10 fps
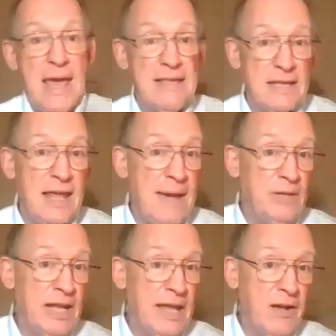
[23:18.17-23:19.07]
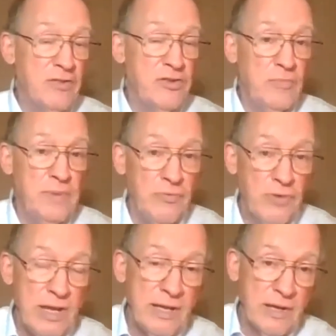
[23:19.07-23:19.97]
As it happened, I'd also
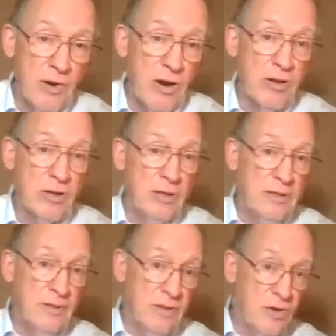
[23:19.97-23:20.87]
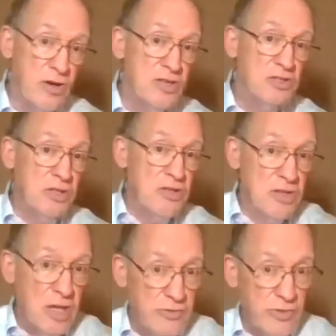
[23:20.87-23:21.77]
been reading an article in the Christian
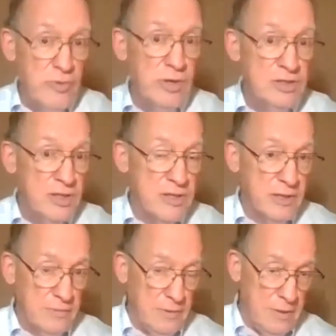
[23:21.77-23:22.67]
Century, which is a